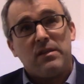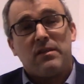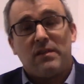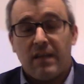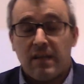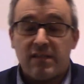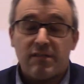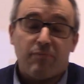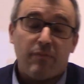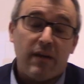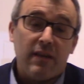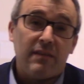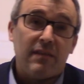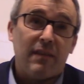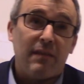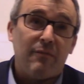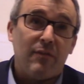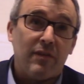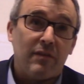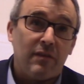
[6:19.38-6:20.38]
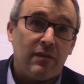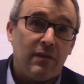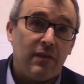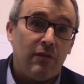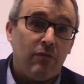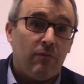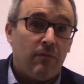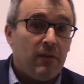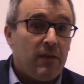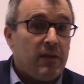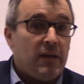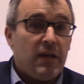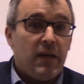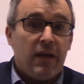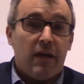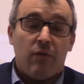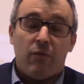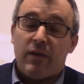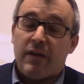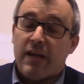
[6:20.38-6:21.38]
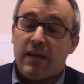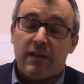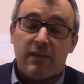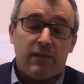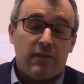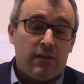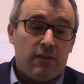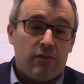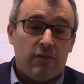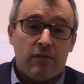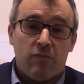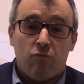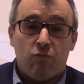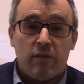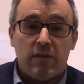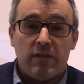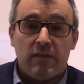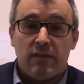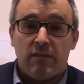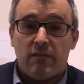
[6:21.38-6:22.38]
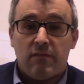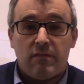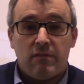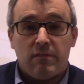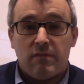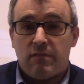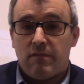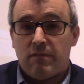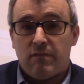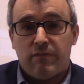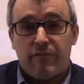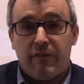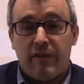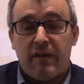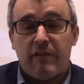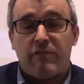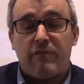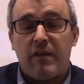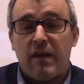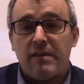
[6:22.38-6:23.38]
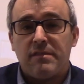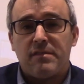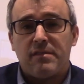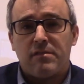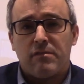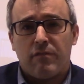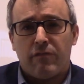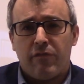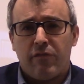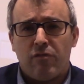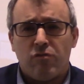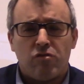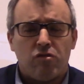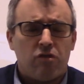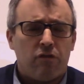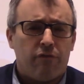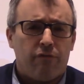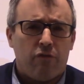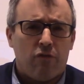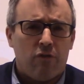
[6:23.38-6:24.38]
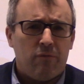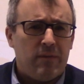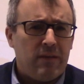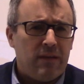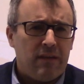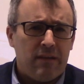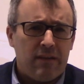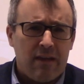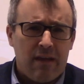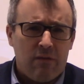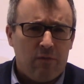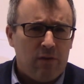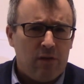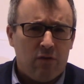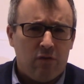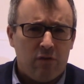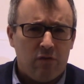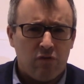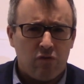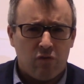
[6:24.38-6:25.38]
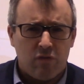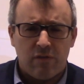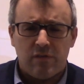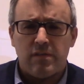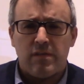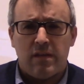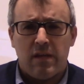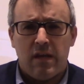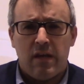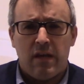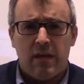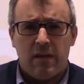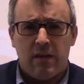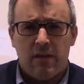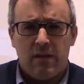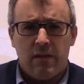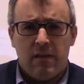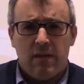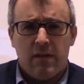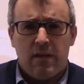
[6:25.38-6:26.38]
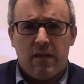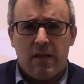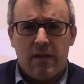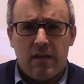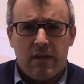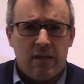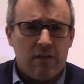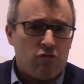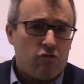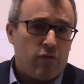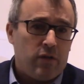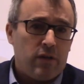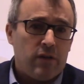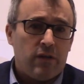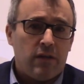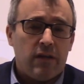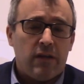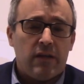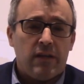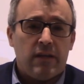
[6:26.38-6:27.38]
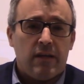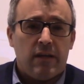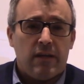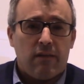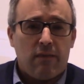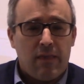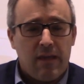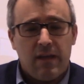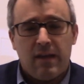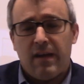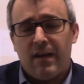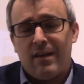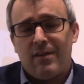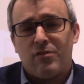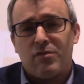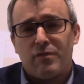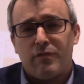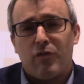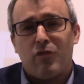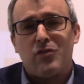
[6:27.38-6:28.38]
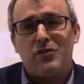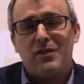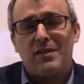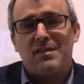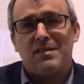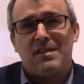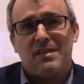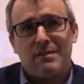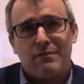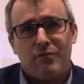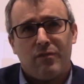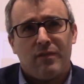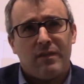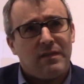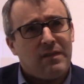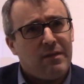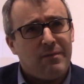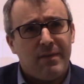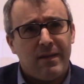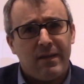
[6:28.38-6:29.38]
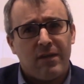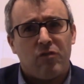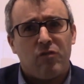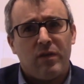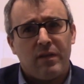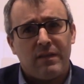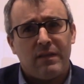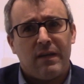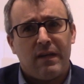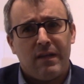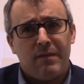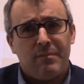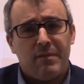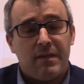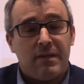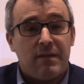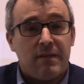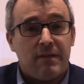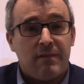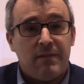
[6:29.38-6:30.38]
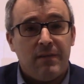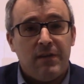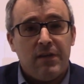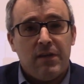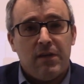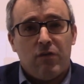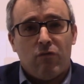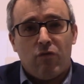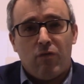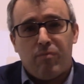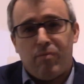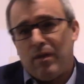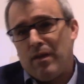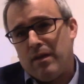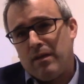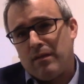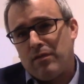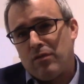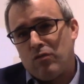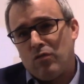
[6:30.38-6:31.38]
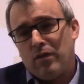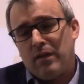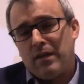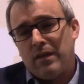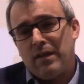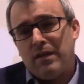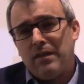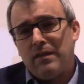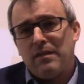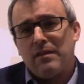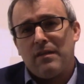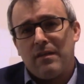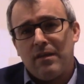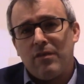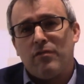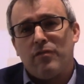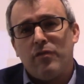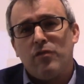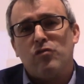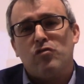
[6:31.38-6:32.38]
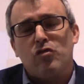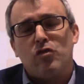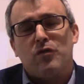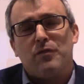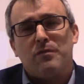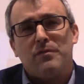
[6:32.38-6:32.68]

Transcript: They explained to them what to do. And we got there and we did 5 cases of huge deformity that we don't usually see in Israel. And thank God it was very successful. The team had a great time and we're planning to do it again in the near future.